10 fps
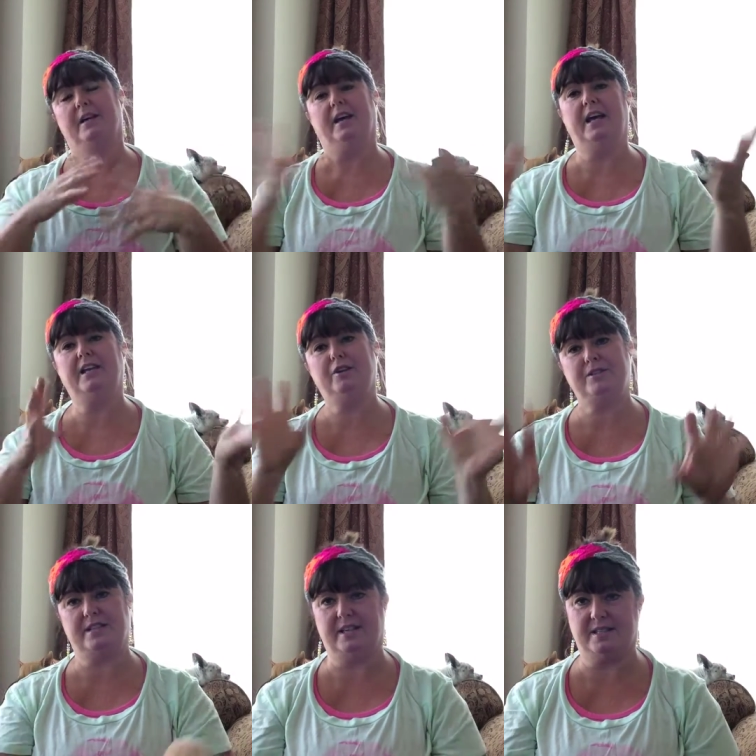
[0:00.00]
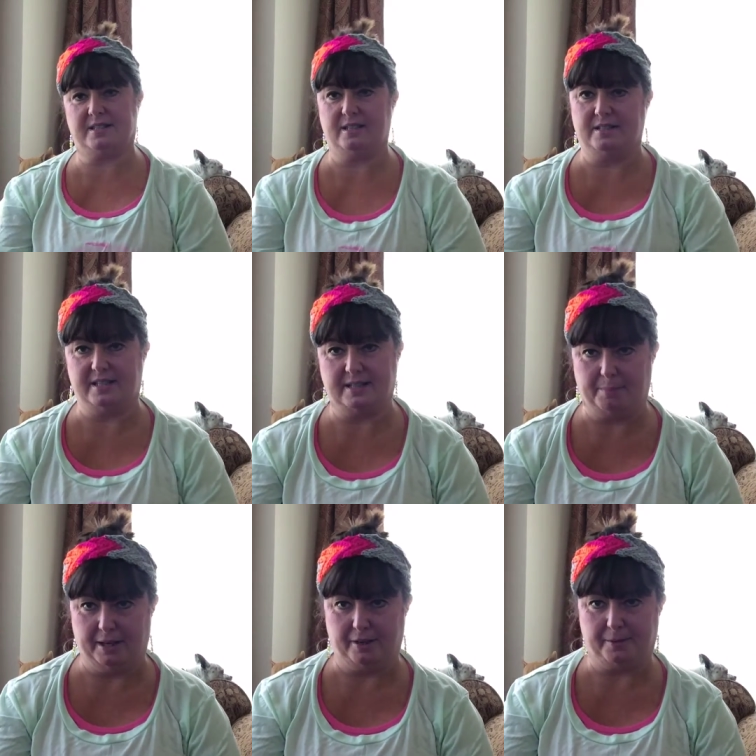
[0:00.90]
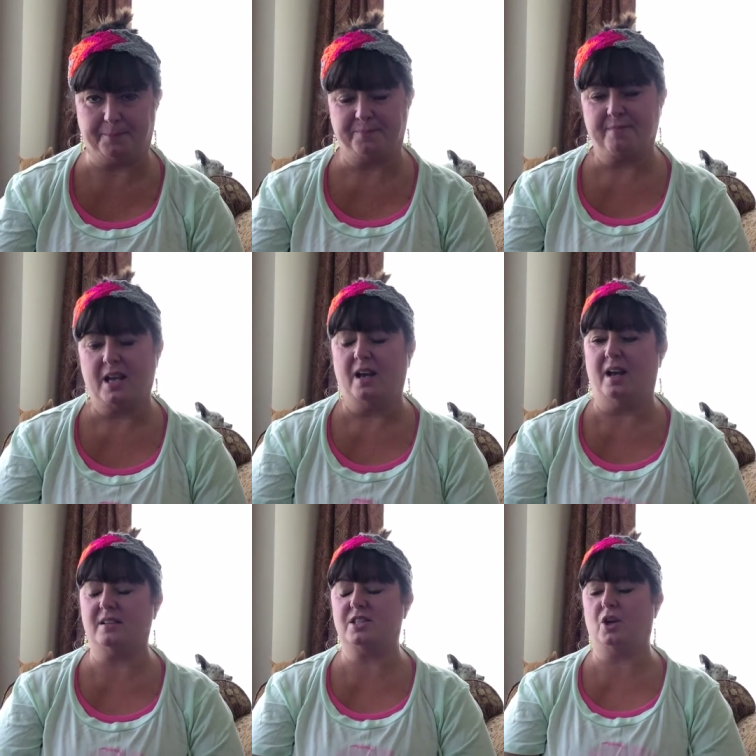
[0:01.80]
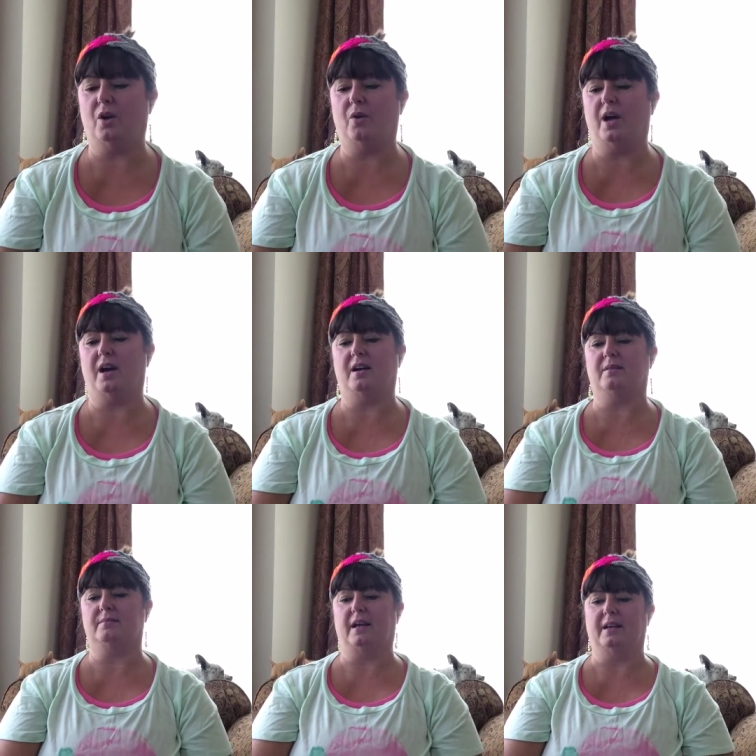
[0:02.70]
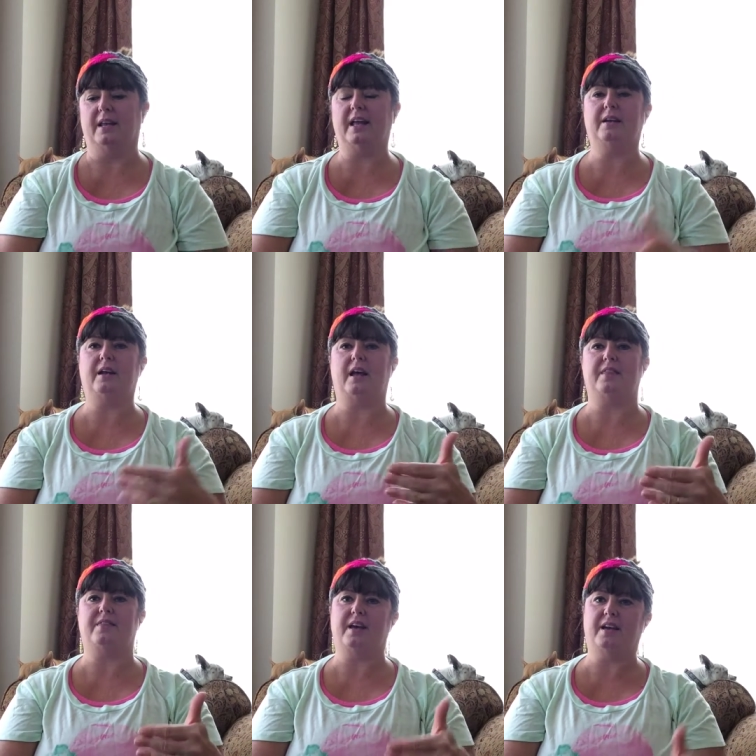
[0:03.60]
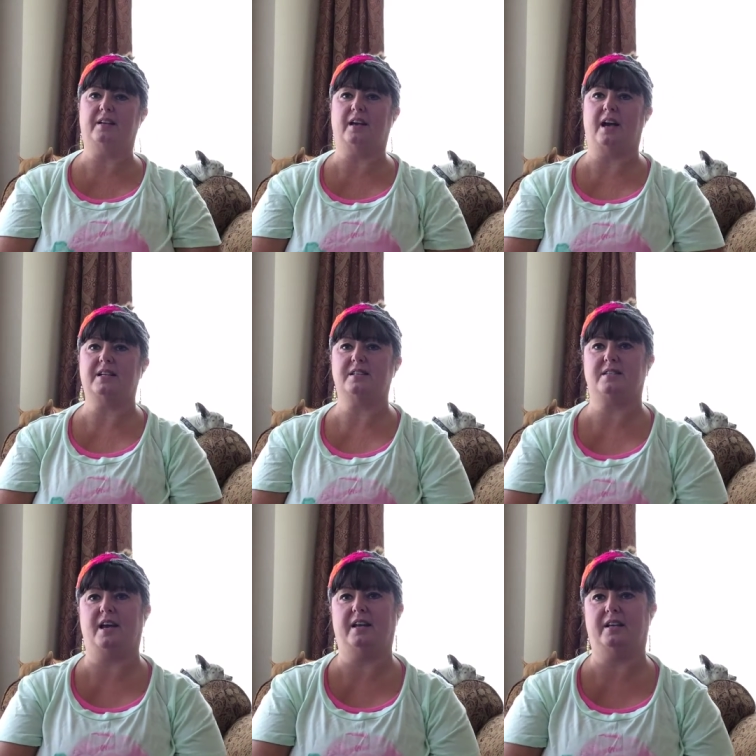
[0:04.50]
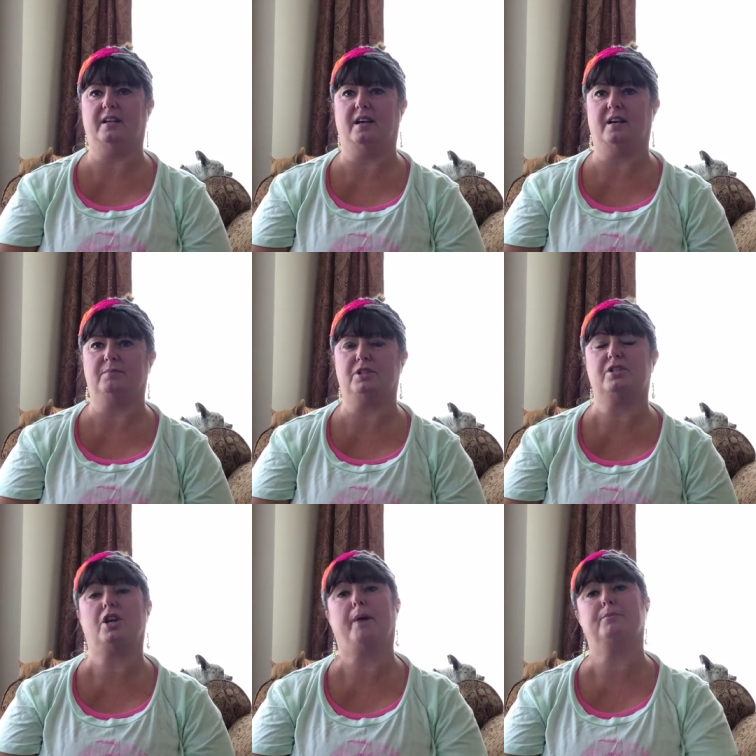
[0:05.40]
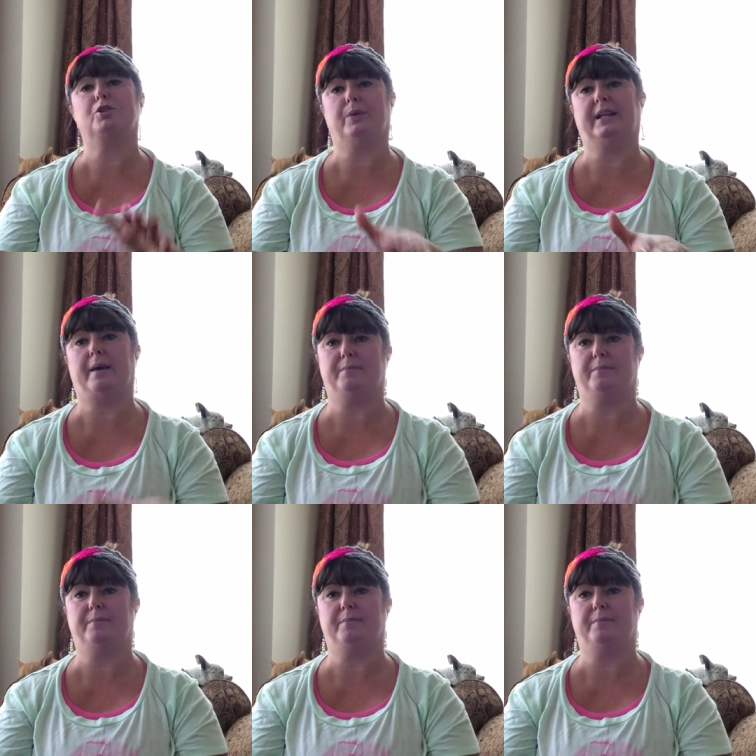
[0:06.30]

and those things disappeared. And so, um, and then, and then I decided um, to stop doing that